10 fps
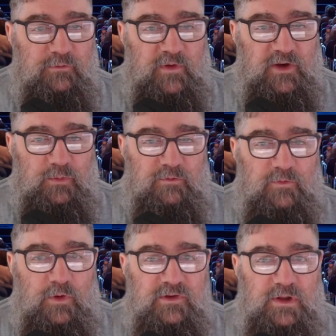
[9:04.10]
fitted with
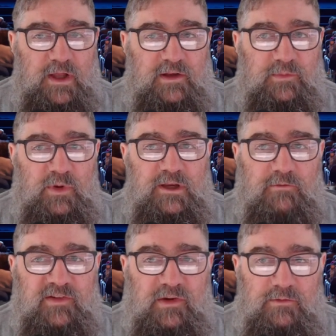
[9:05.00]
first class being
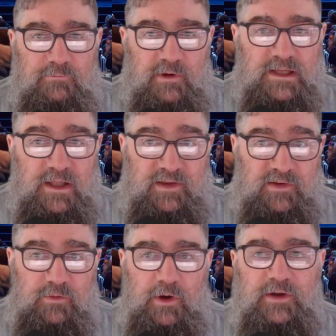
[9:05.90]

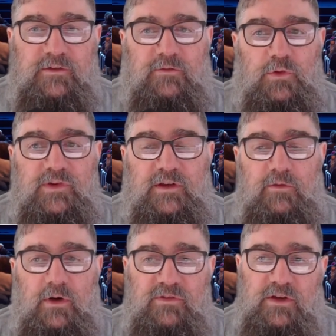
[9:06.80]
reclassified as
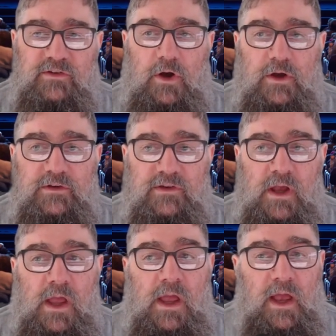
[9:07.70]
465-9s,
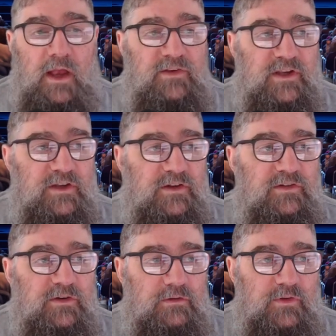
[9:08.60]
as the
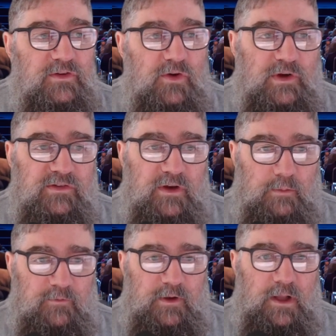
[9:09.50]
addition of this creature
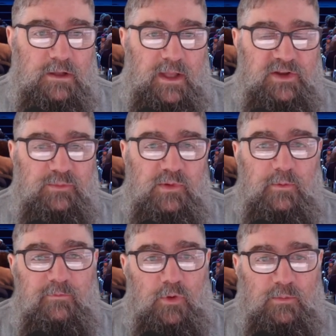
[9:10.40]
comfort allowed them to
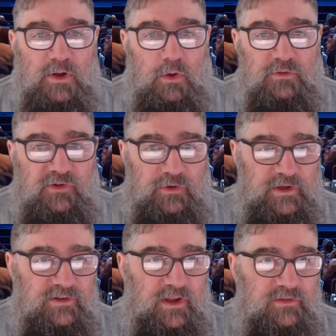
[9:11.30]
perform long
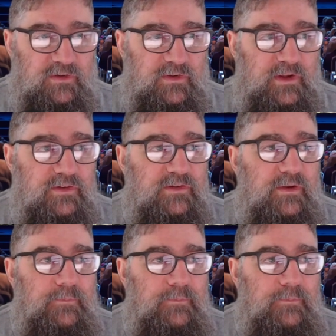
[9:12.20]
journeys such as this.